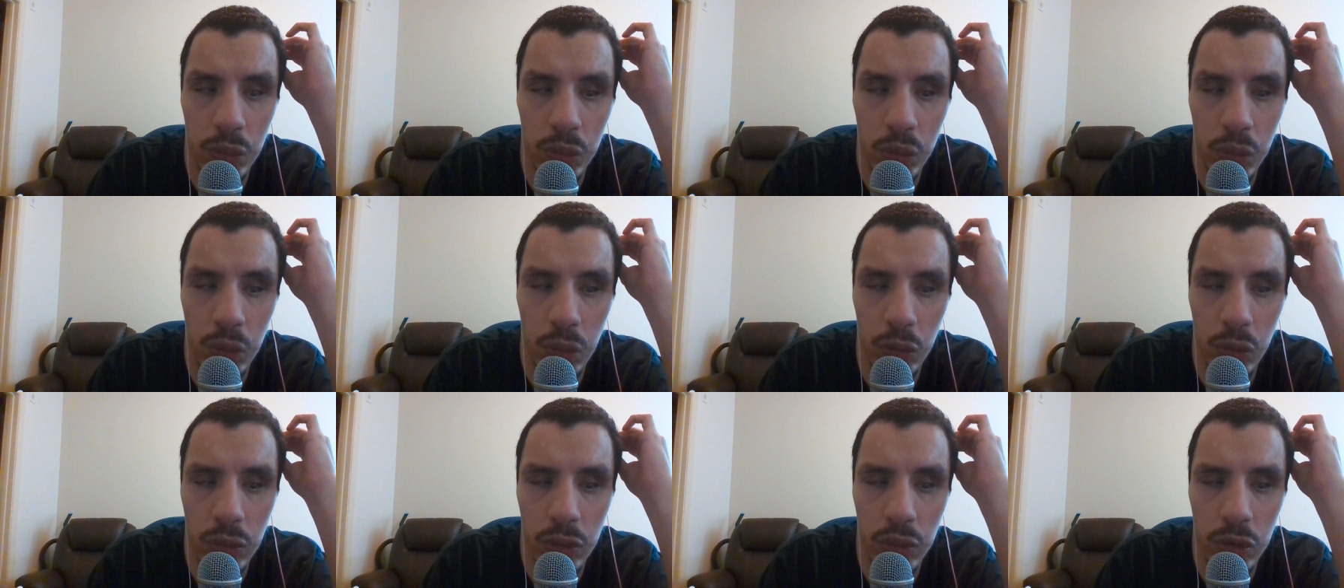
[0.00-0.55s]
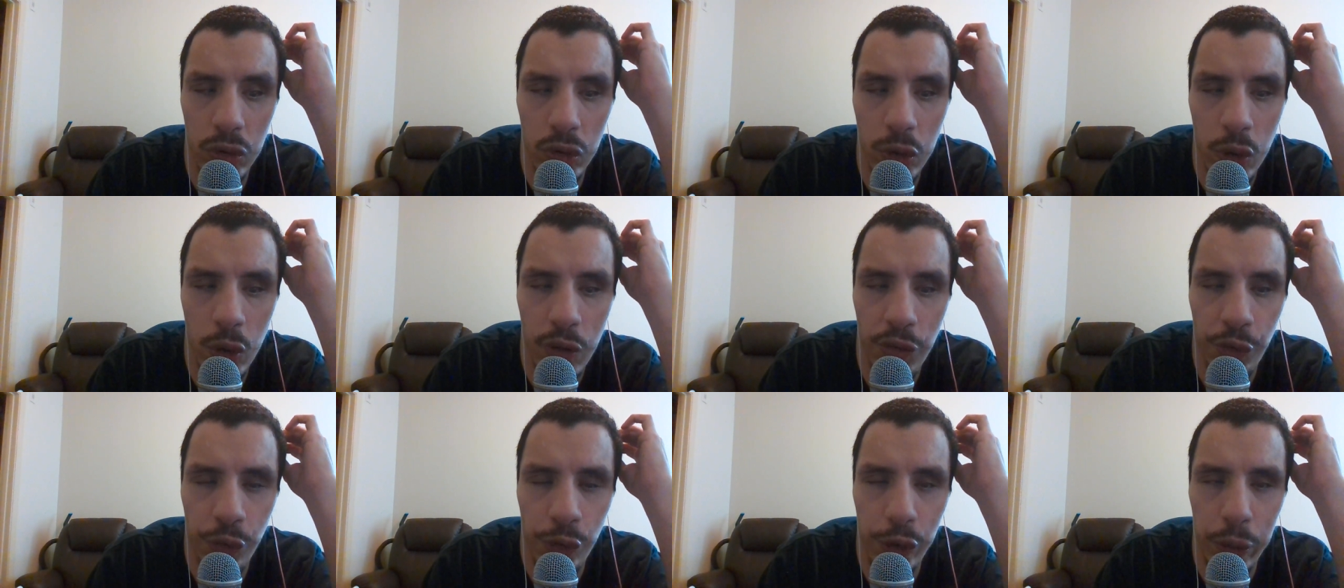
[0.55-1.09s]

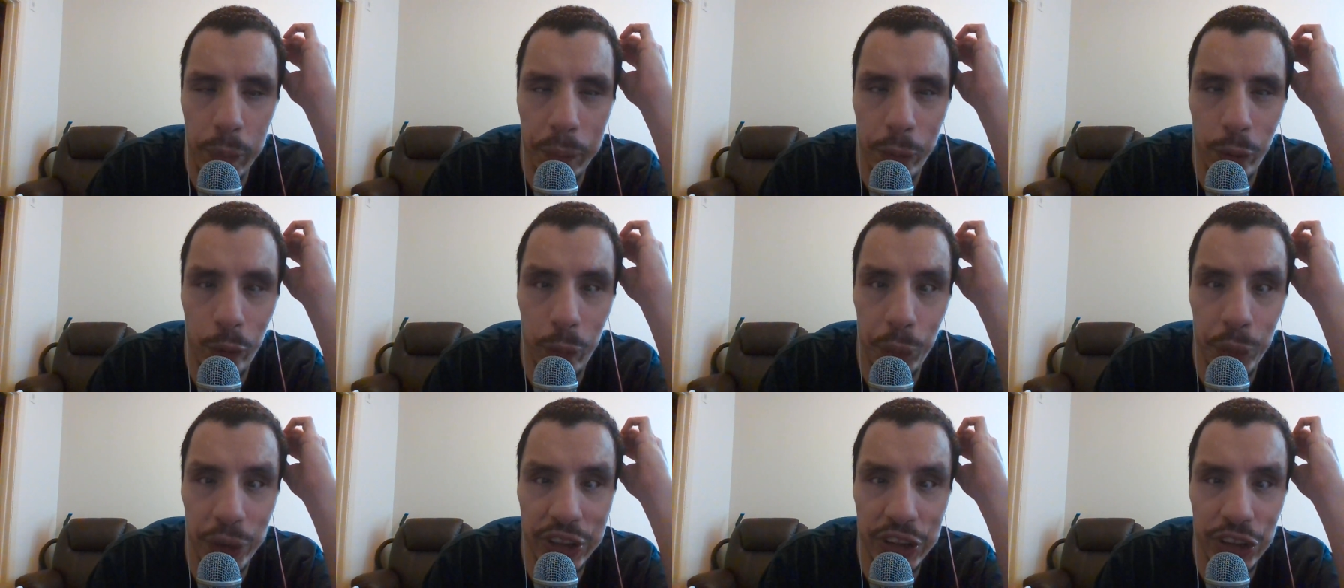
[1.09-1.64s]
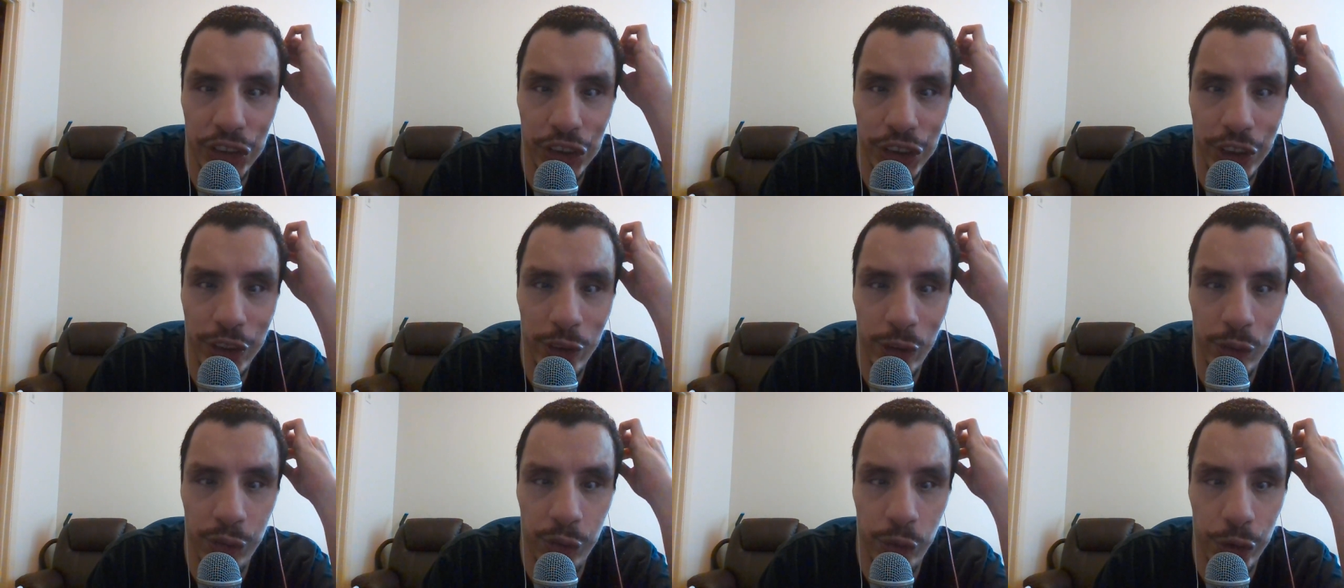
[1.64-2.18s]
look for an appropriate
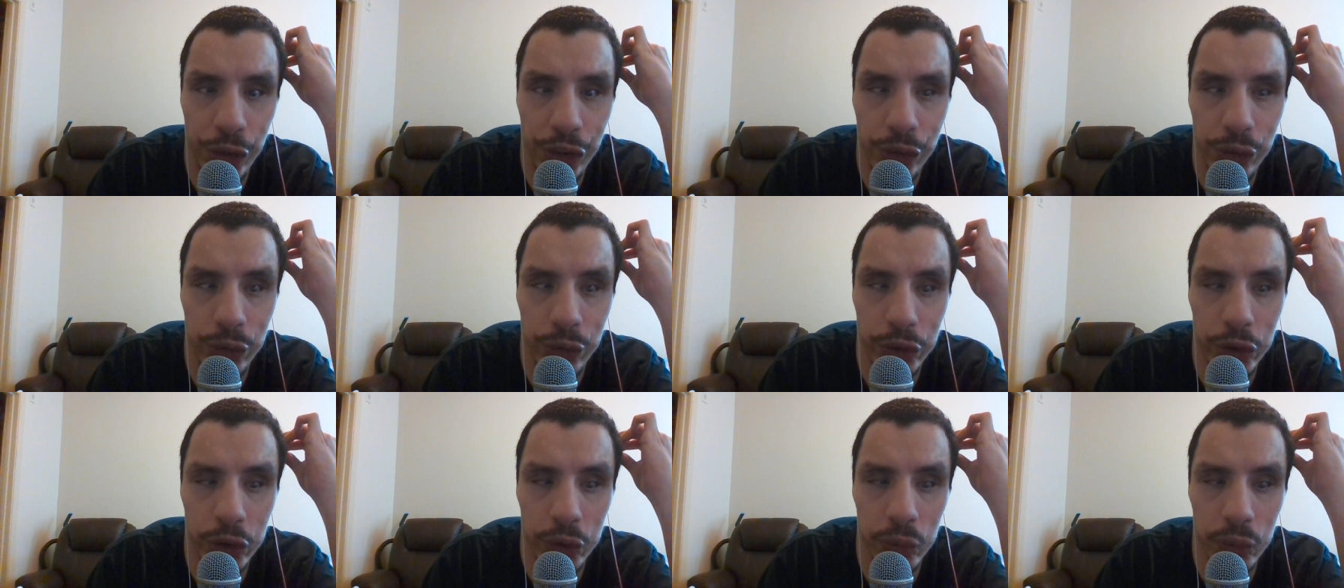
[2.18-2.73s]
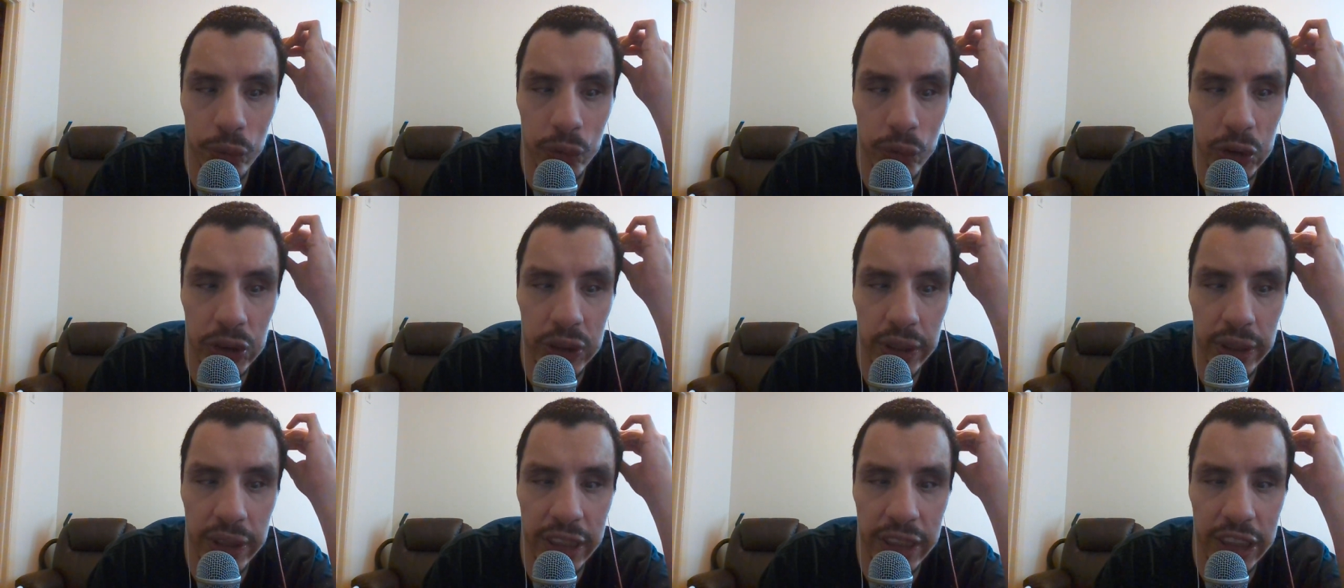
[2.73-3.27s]
chair for you to
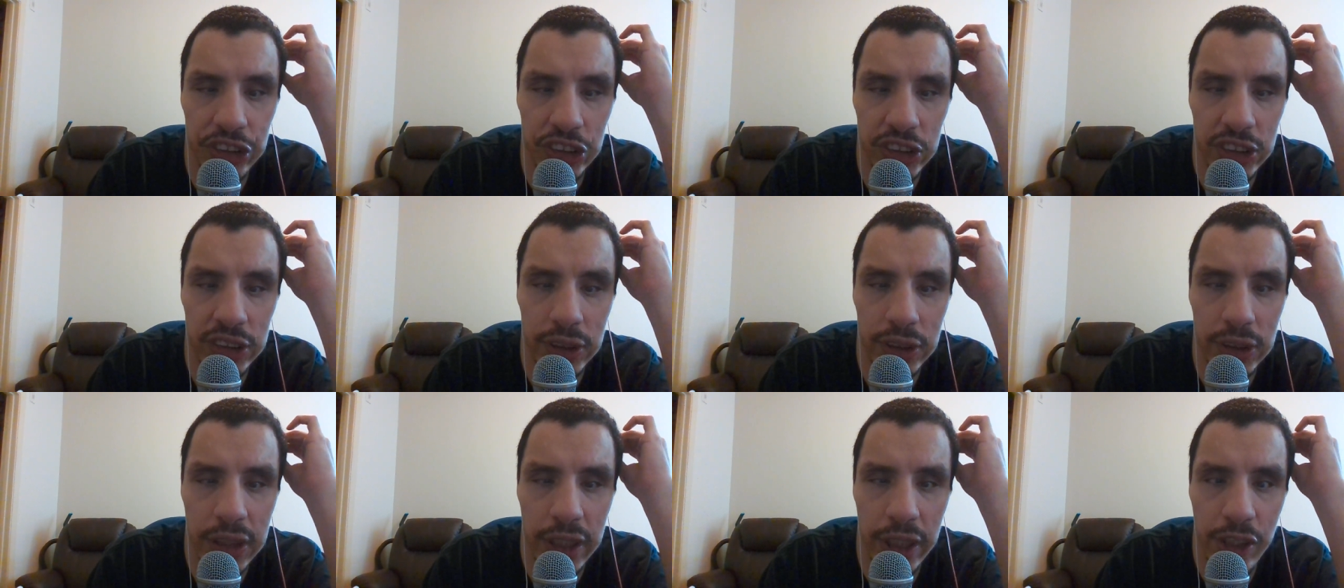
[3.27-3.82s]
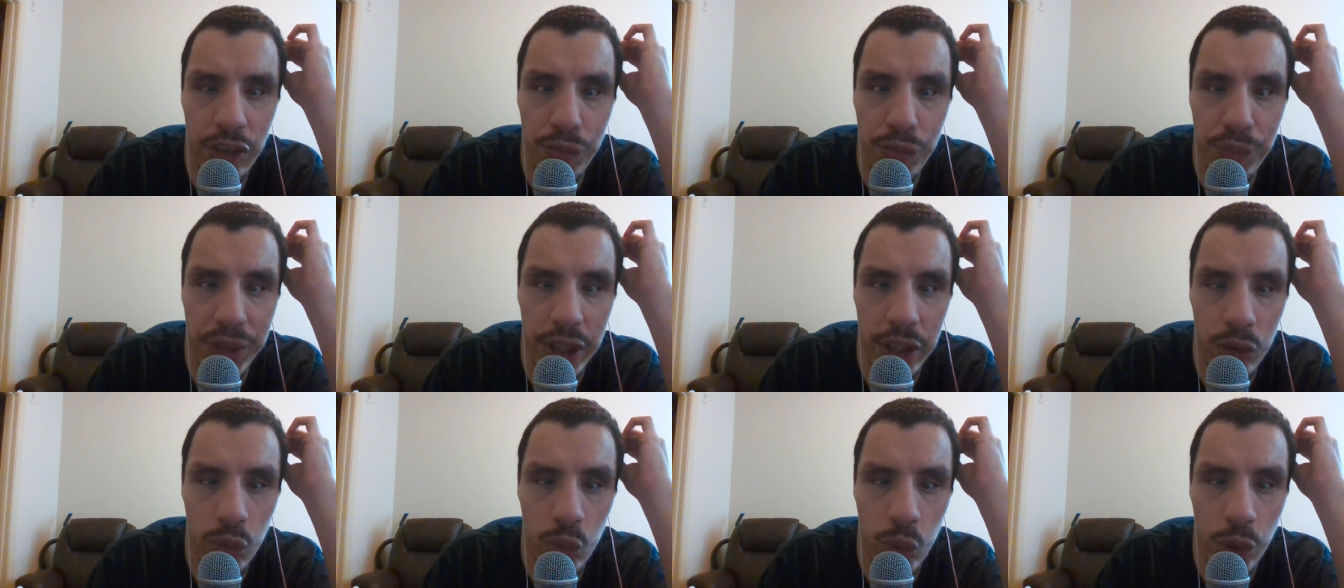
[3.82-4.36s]
use." They just gave
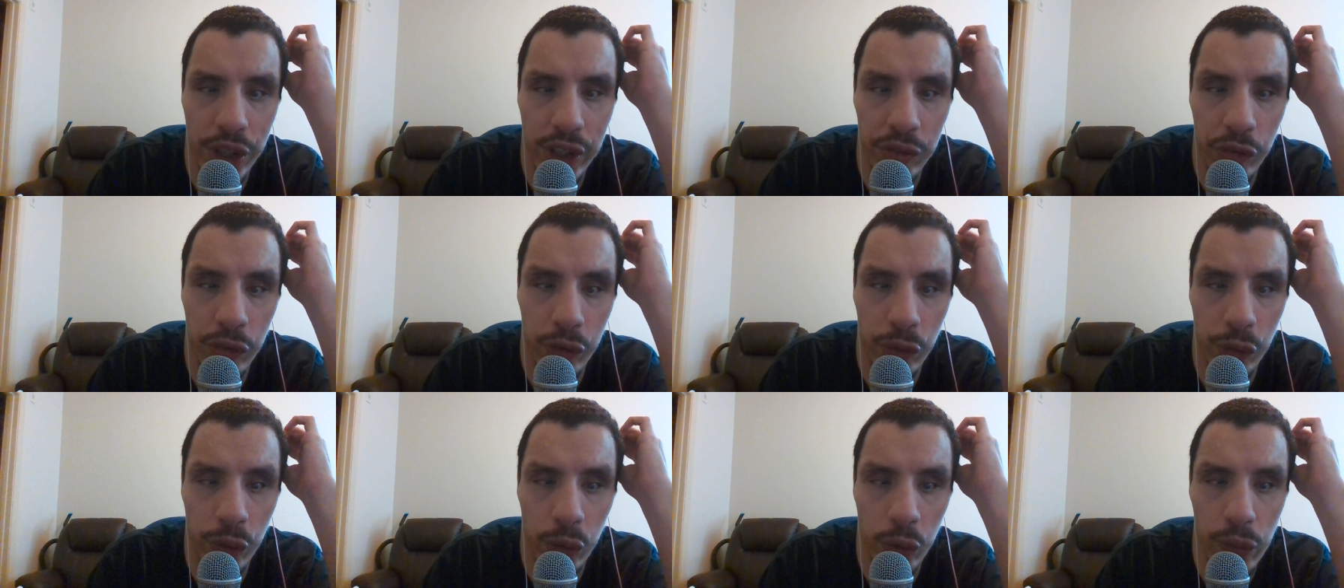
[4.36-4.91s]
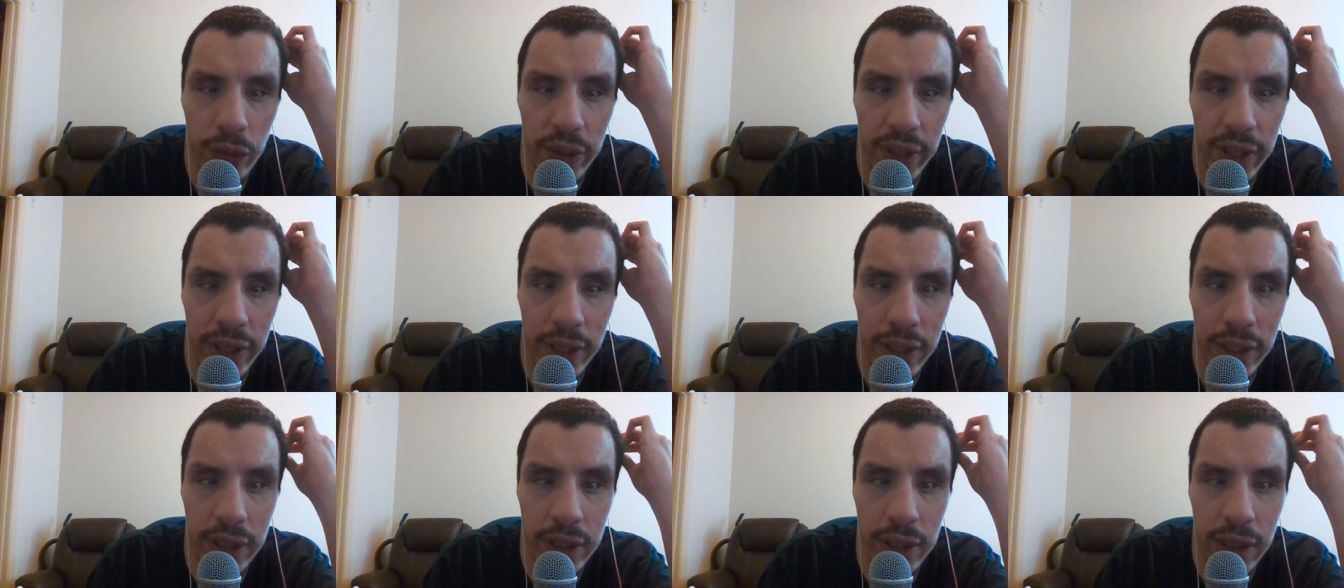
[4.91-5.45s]
me whatever
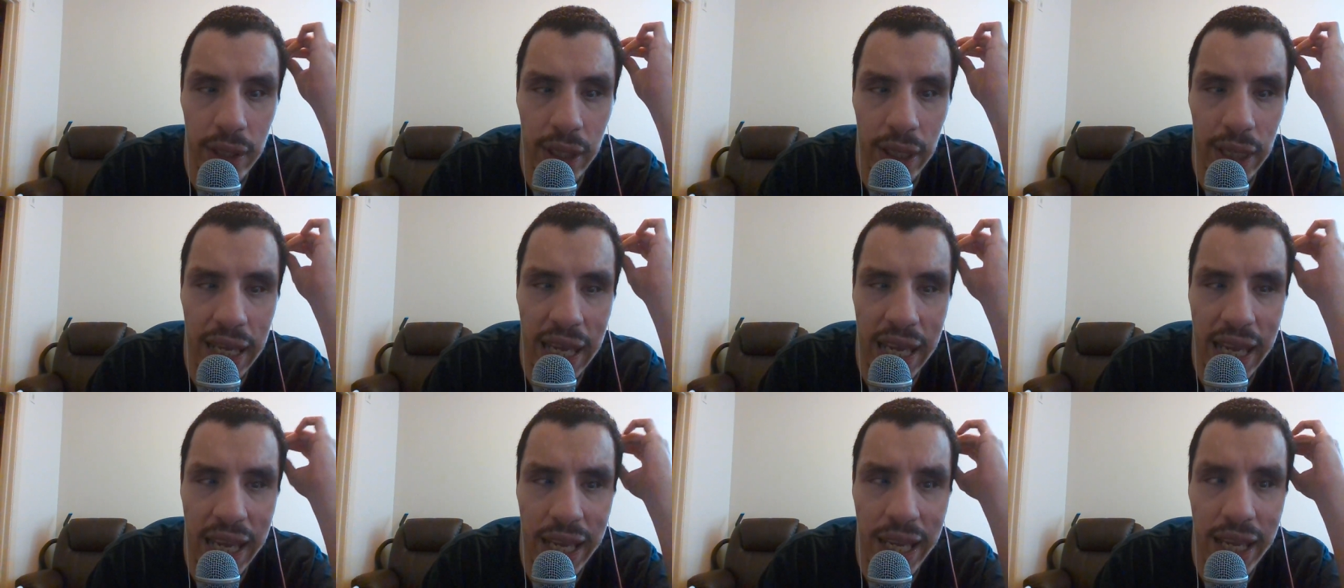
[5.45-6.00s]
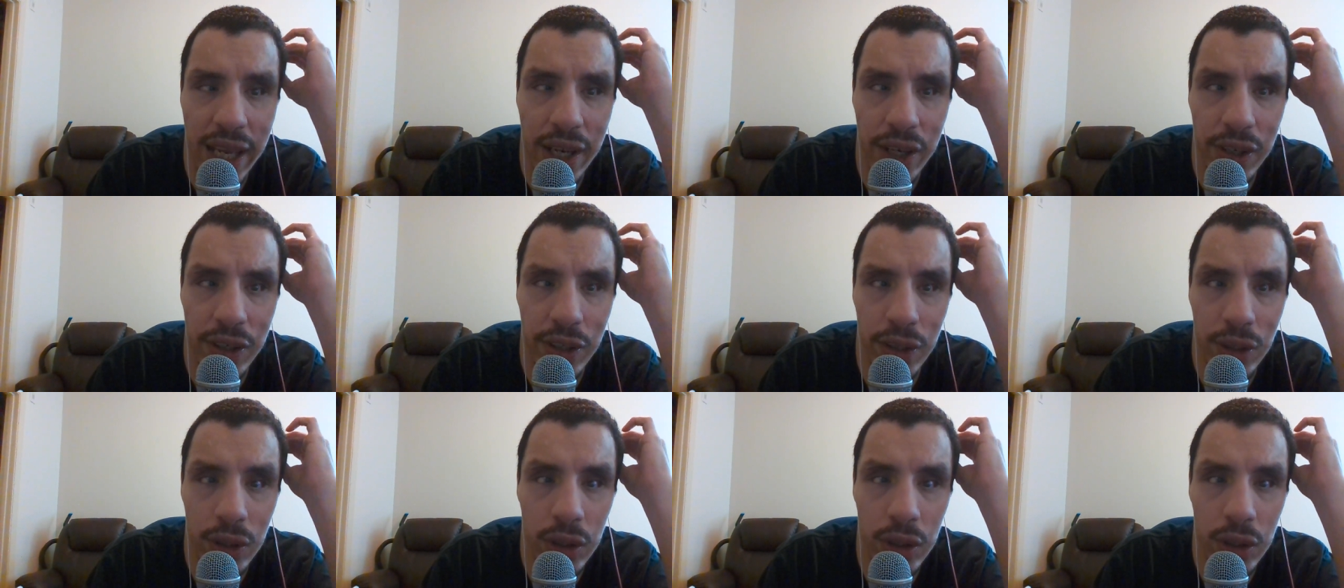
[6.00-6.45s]
they had